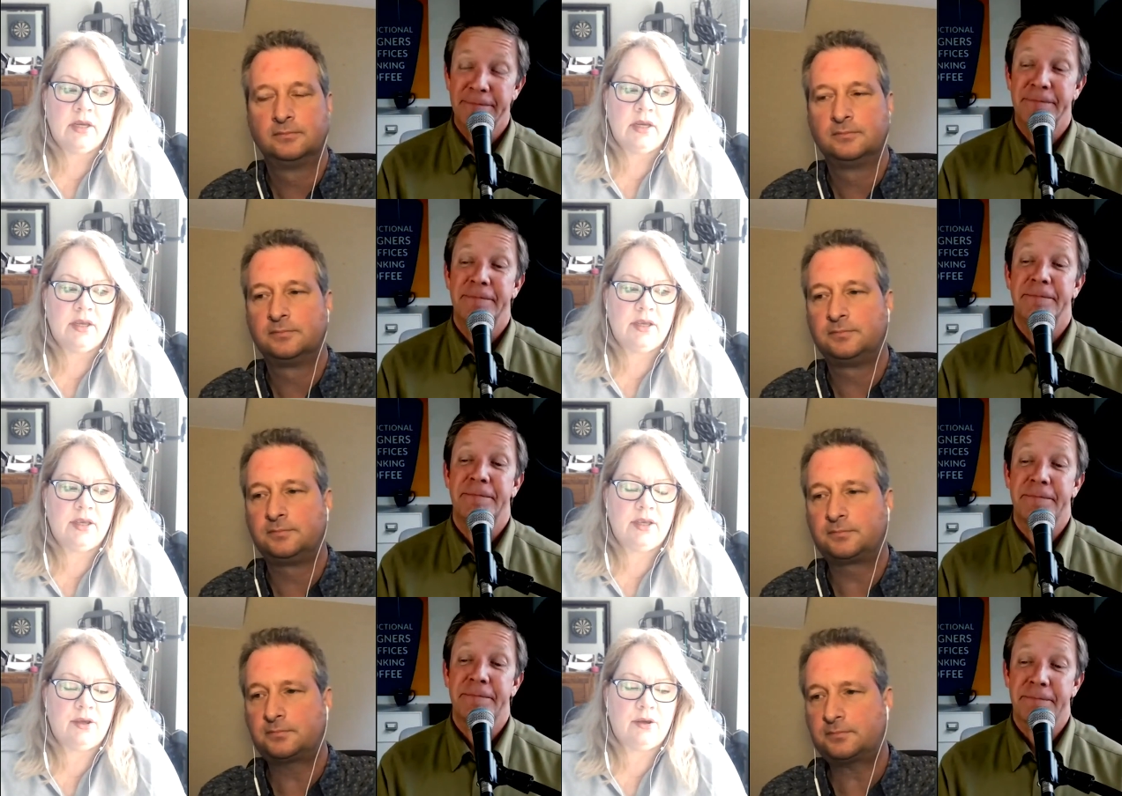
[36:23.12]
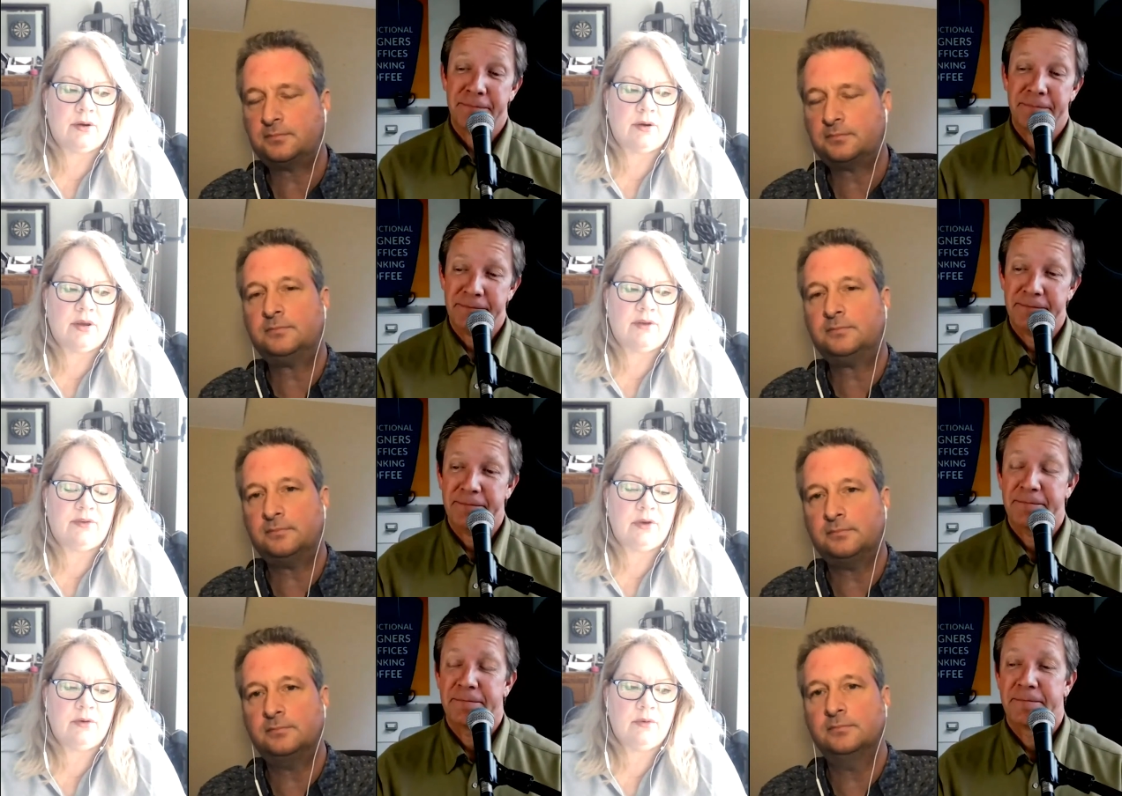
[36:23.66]
Speaker 1: you know,
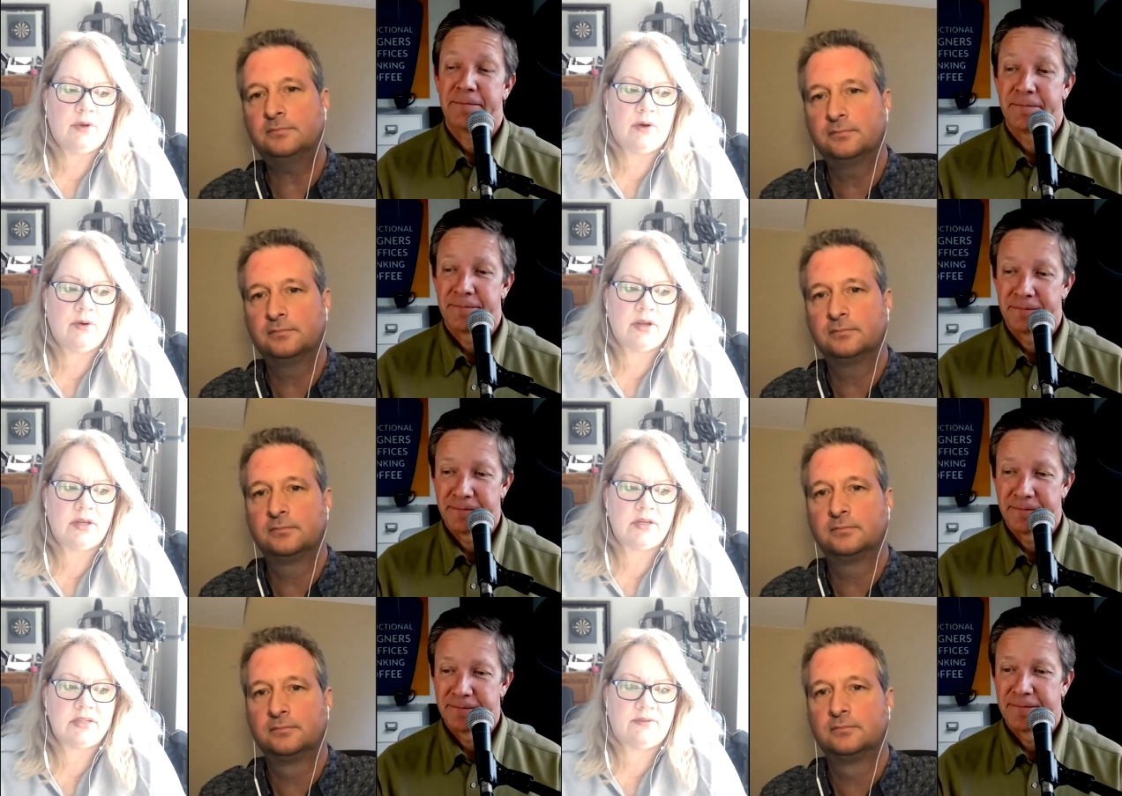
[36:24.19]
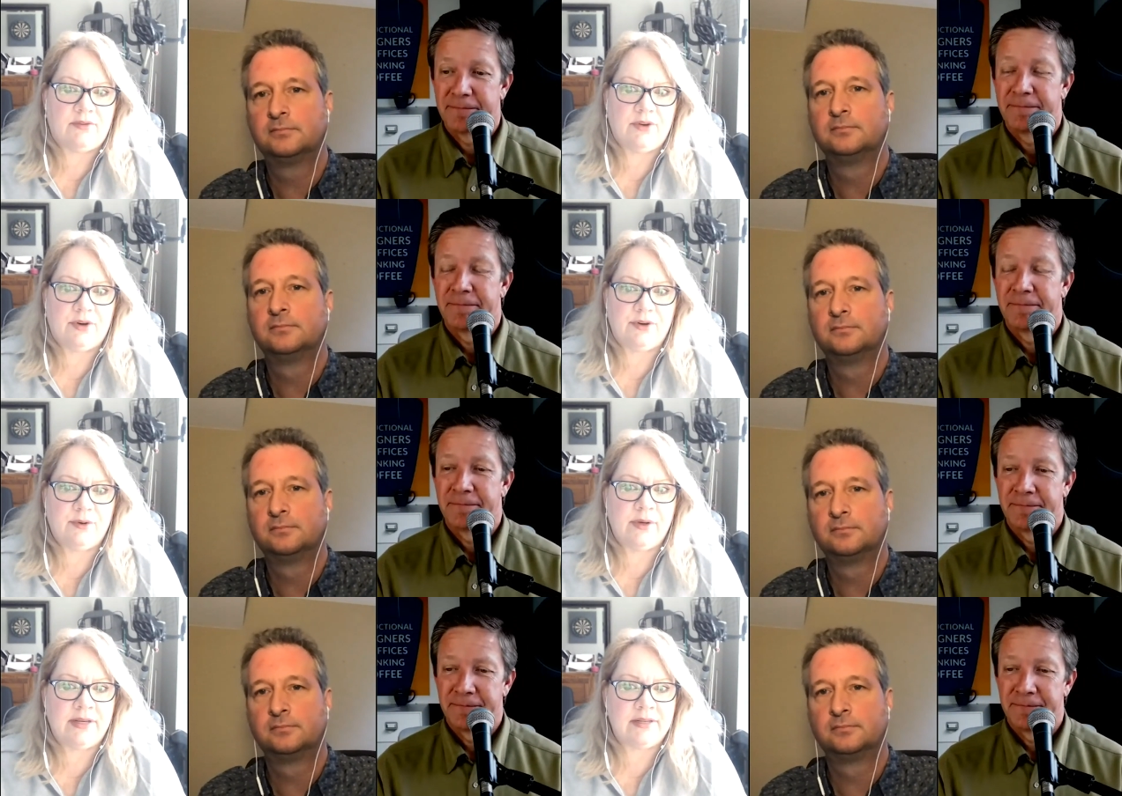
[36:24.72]
if you notice, if you're
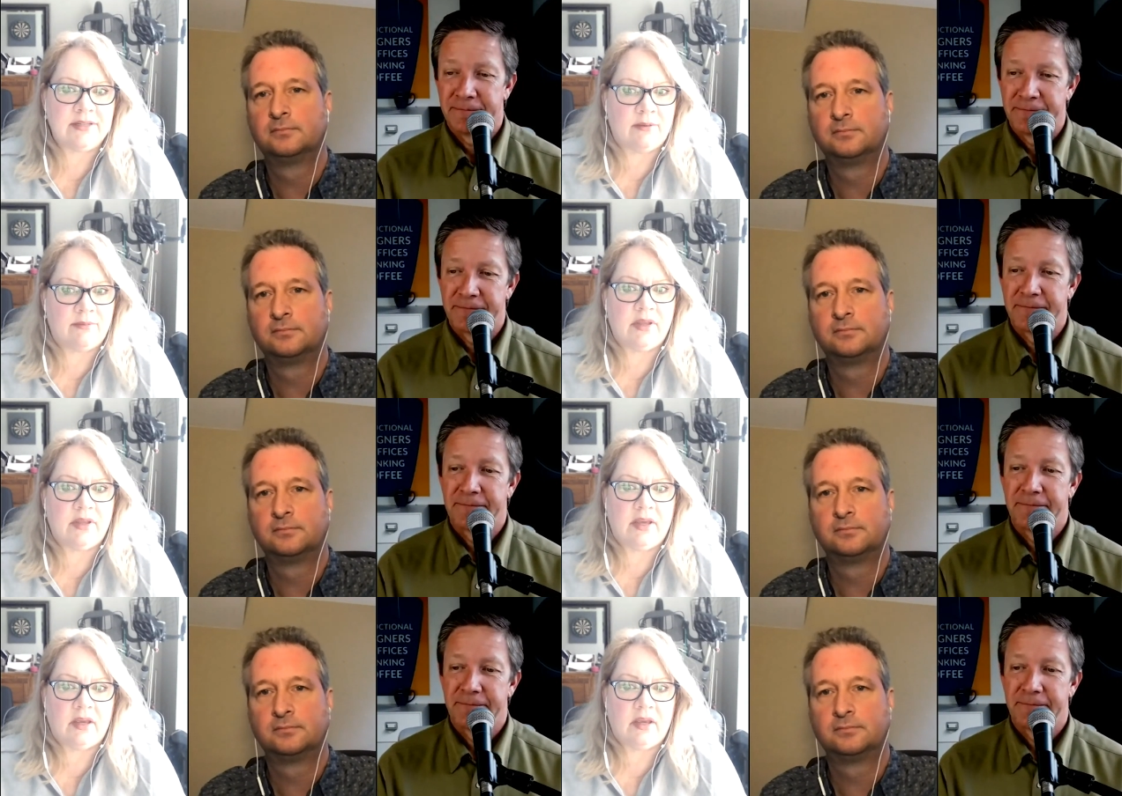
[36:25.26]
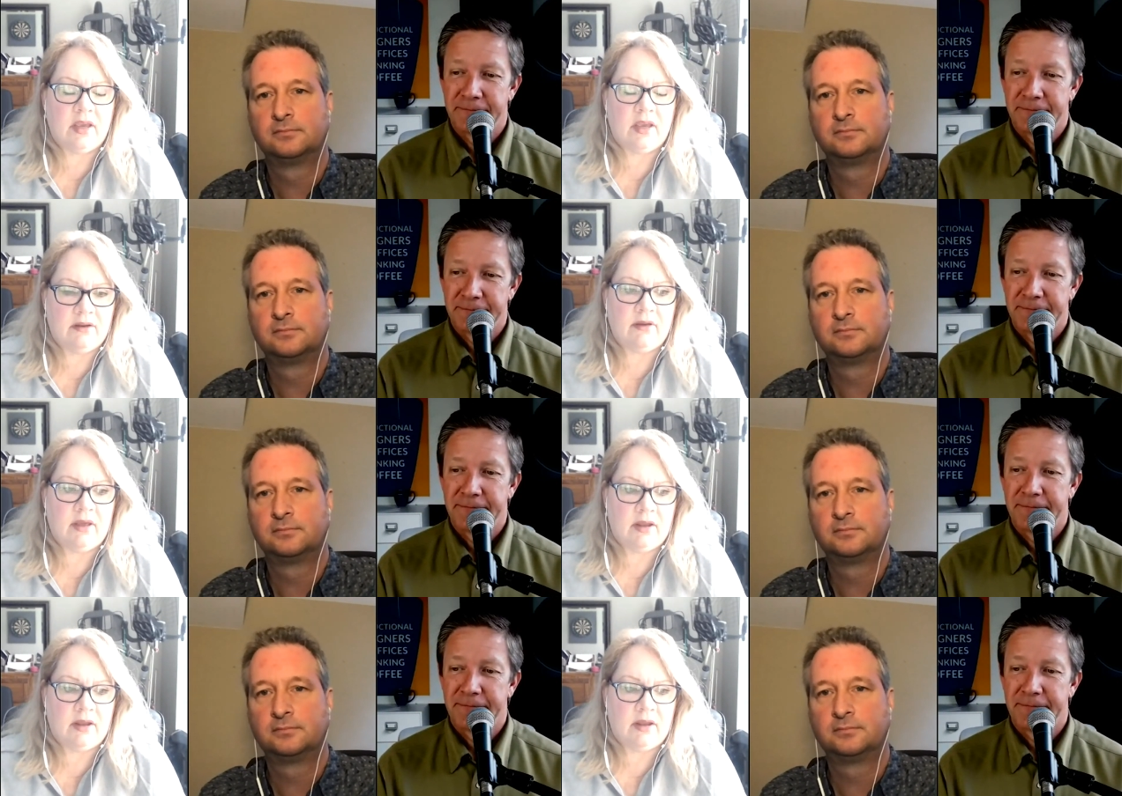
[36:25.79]
doing something in a